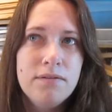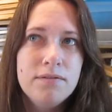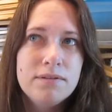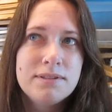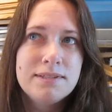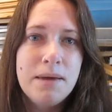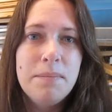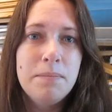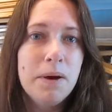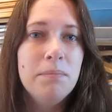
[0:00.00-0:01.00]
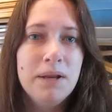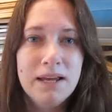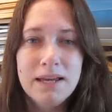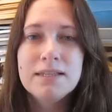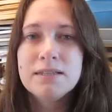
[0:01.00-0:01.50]

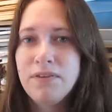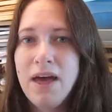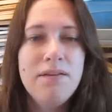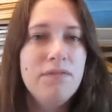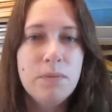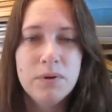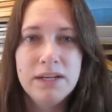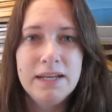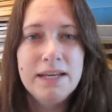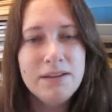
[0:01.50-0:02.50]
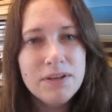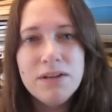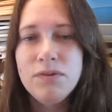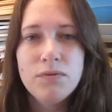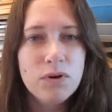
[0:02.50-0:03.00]
semi-public, it's for everybody, even
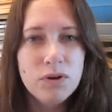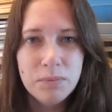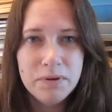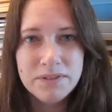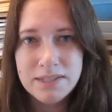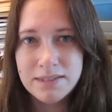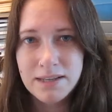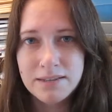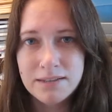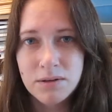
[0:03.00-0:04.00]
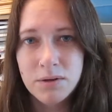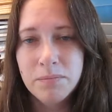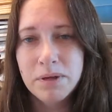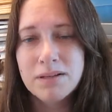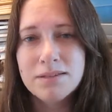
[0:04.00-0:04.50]
if you've got your privacy settings on,
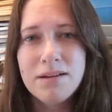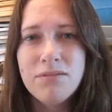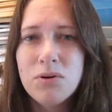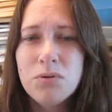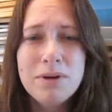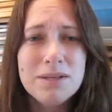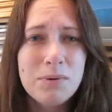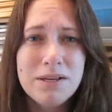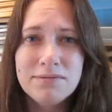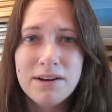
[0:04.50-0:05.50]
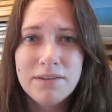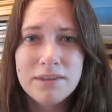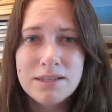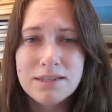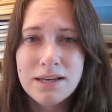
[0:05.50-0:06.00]
because there are always ways around
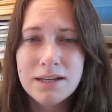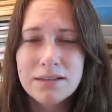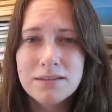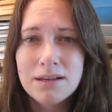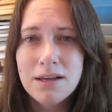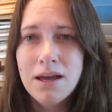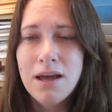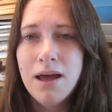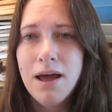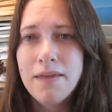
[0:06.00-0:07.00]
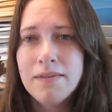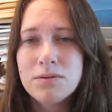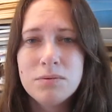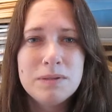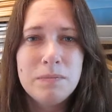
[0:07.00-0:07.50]
these things and there's
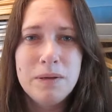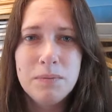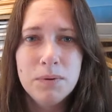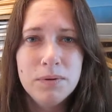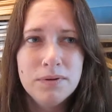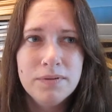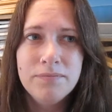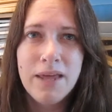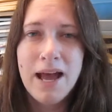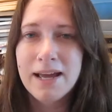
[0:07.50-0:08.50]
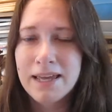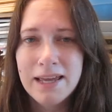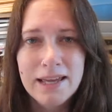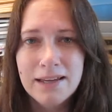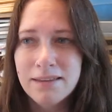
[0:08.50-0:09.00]
always people
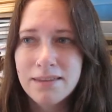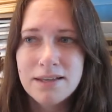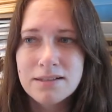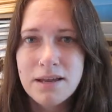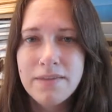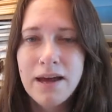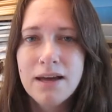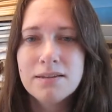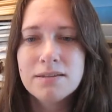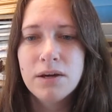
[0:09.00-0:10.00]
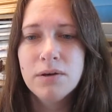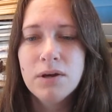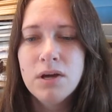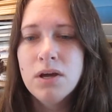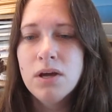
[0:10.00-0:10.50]
hacking and things like that. So
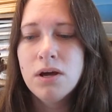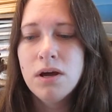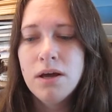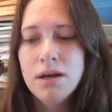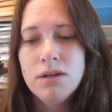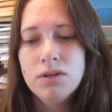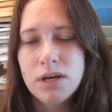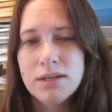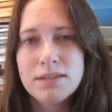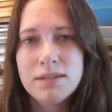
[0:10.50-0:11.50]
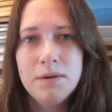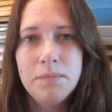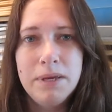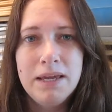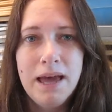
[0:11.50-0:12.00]
just
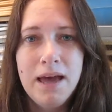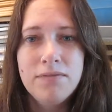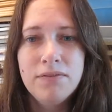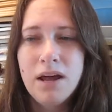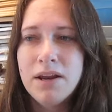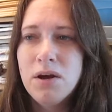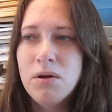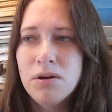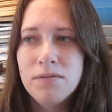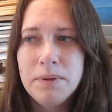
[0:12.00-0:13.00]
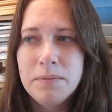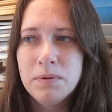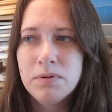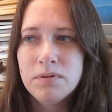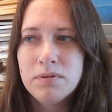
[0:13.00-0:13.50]
be careful. I know a lot of
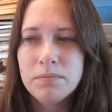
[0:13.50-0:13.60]
people